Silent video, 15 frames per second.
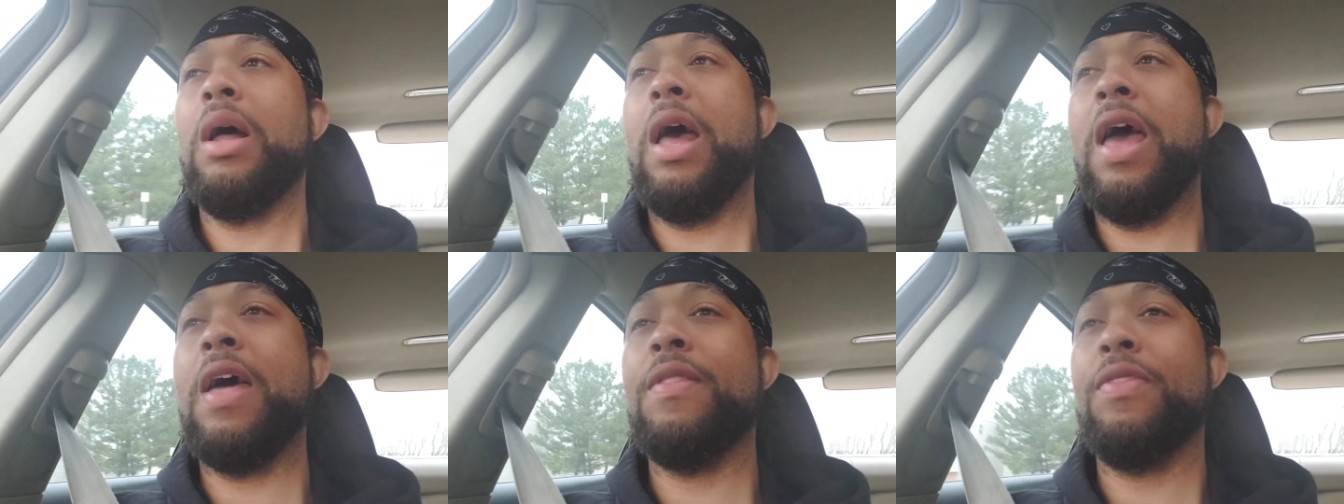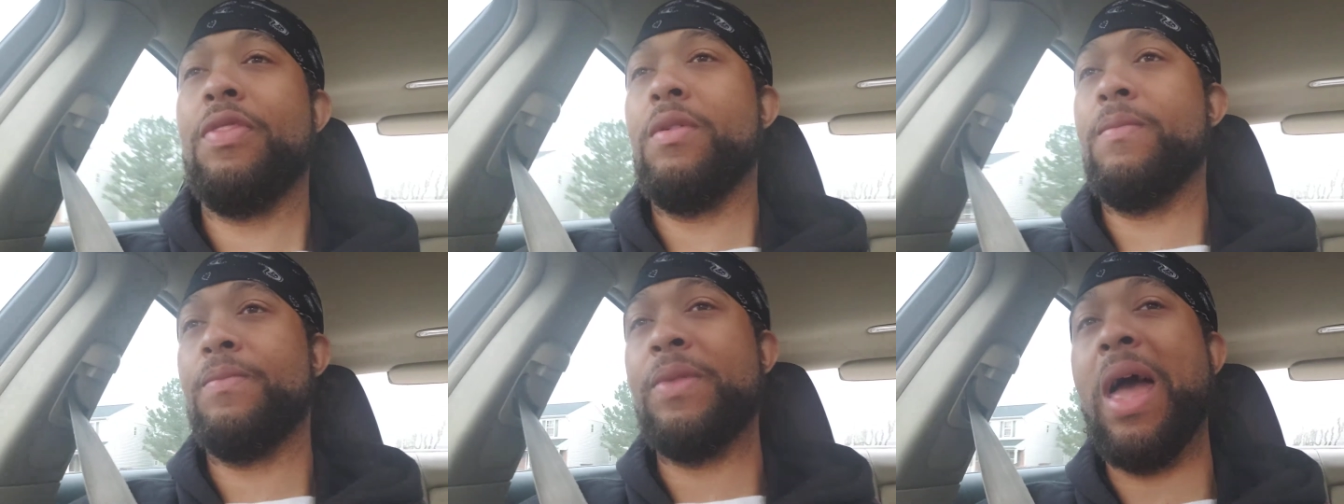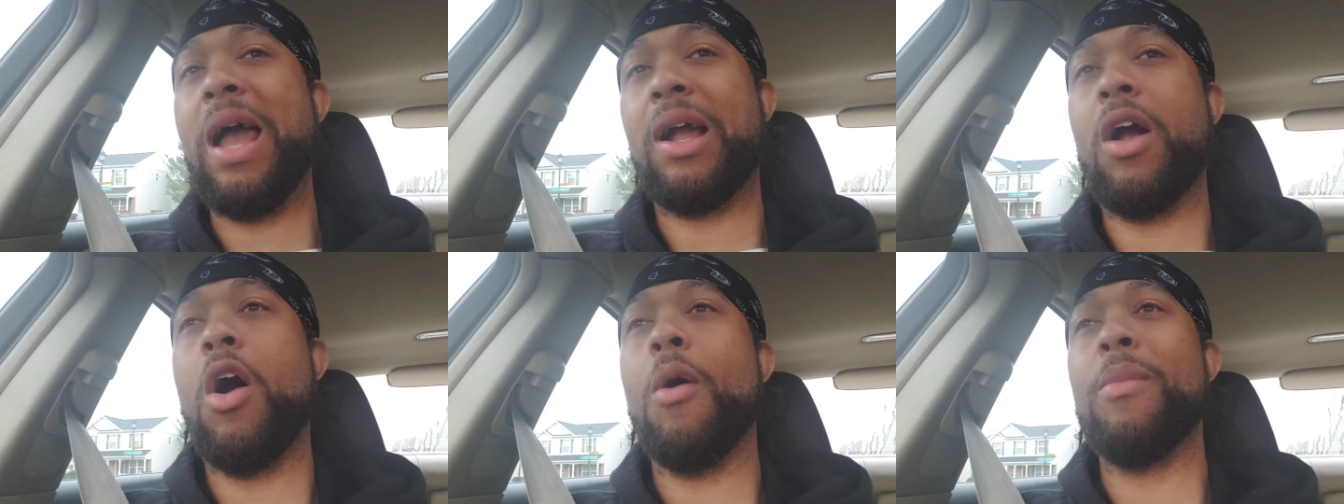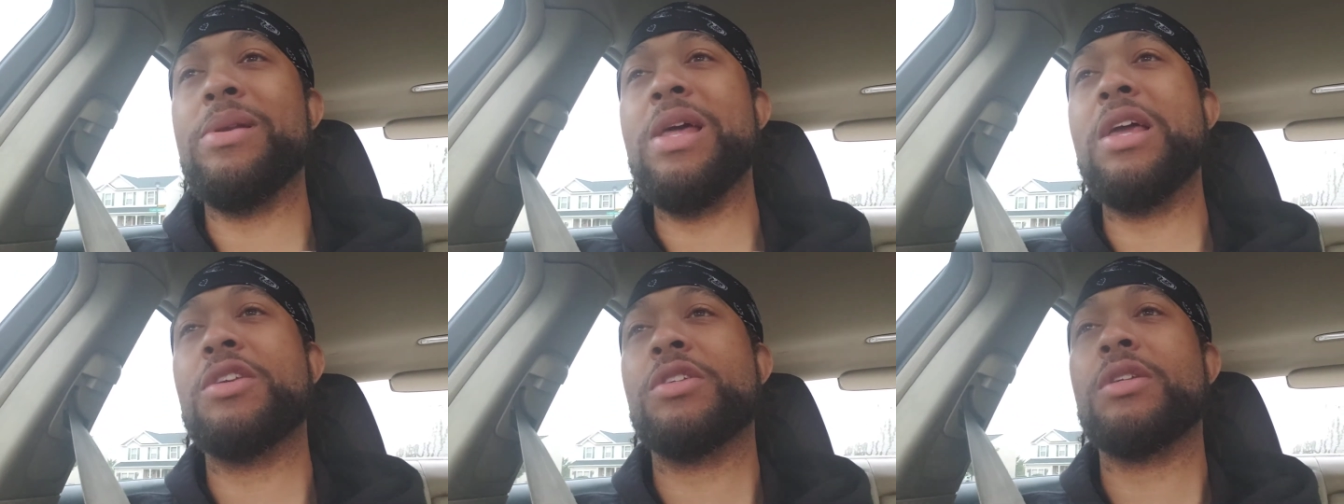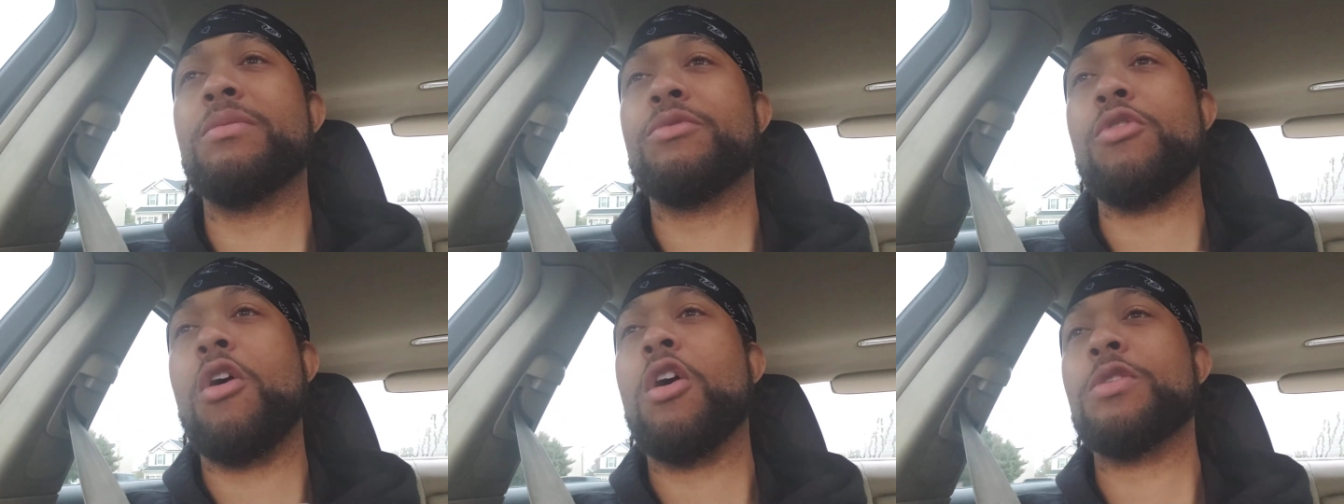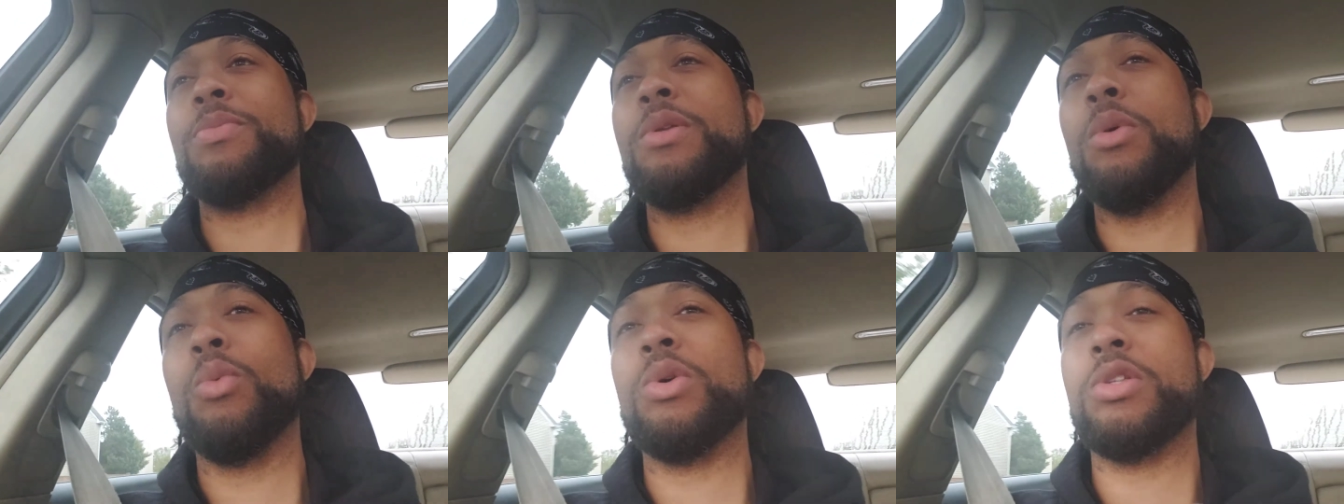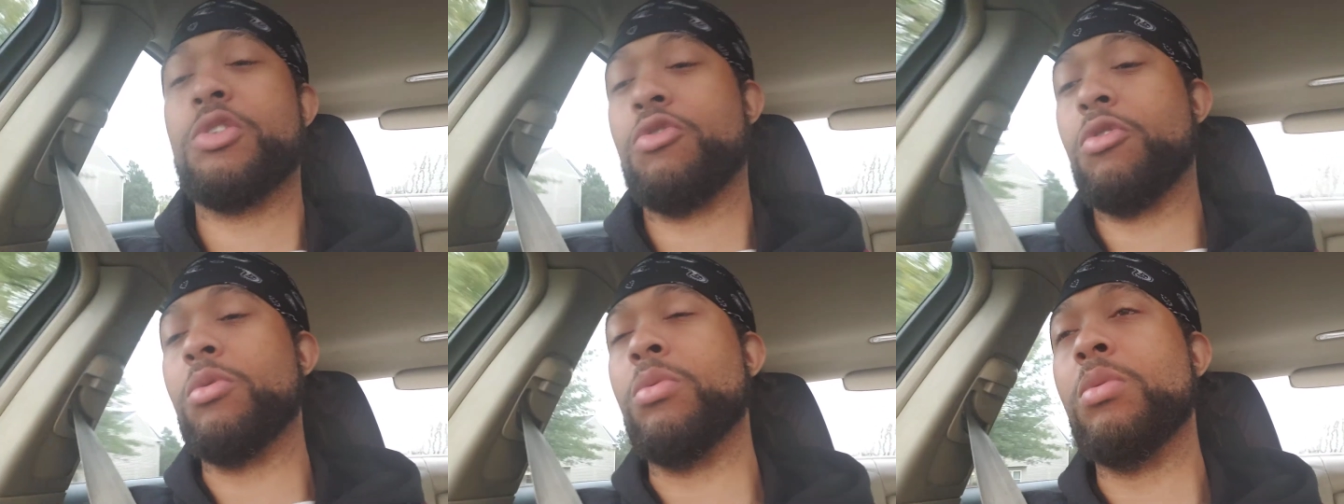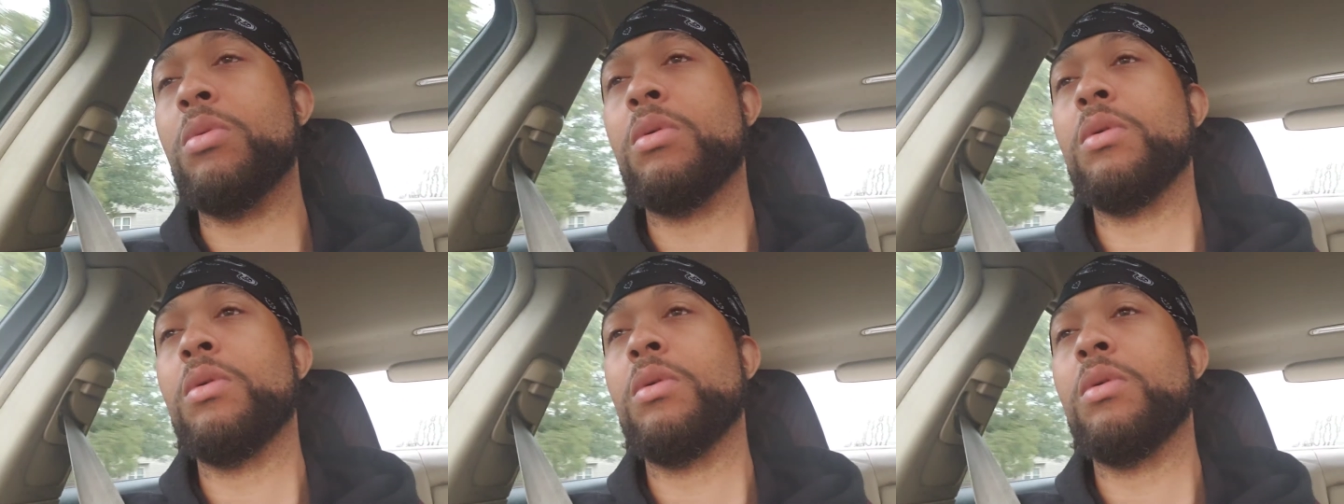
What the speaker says: And that combination draws me to what's true.